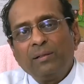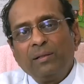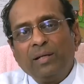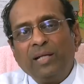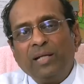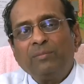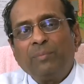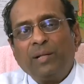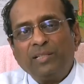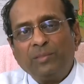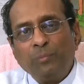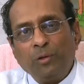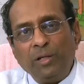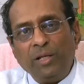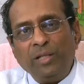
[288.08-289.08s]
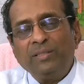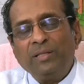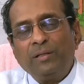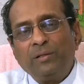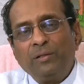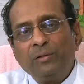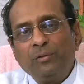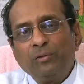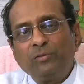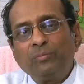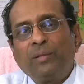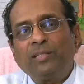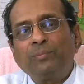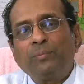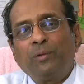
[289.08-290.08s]
It's much more easier to use,
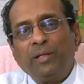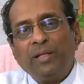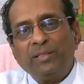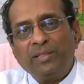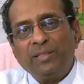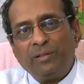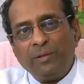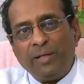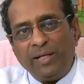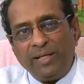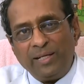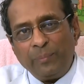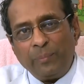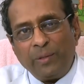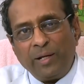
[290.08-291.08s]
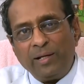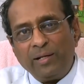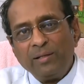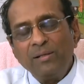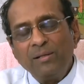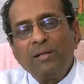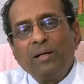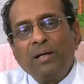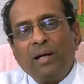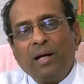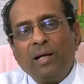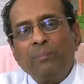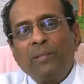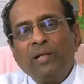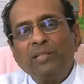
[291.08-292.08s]
much more easier to interpret,
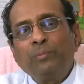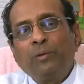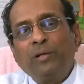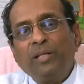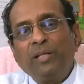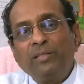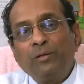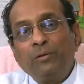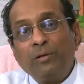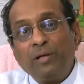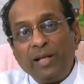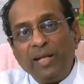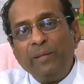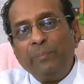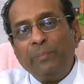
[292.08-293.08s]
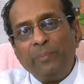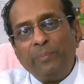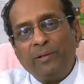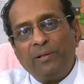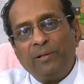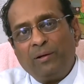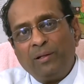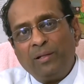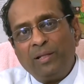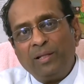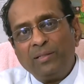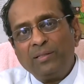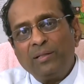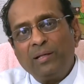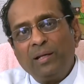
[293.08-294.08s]
and much more easier to train people on
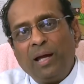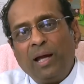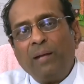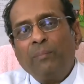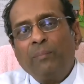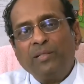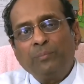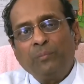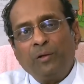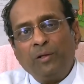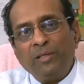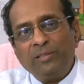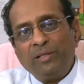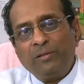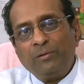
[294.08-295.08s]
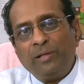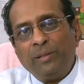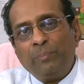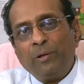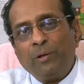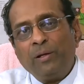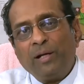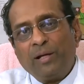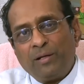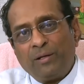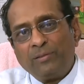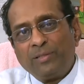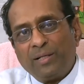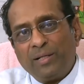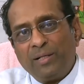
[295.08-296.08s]
this, and much more easier to deploy
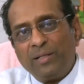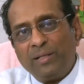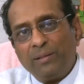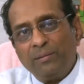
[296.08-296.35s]
across the country.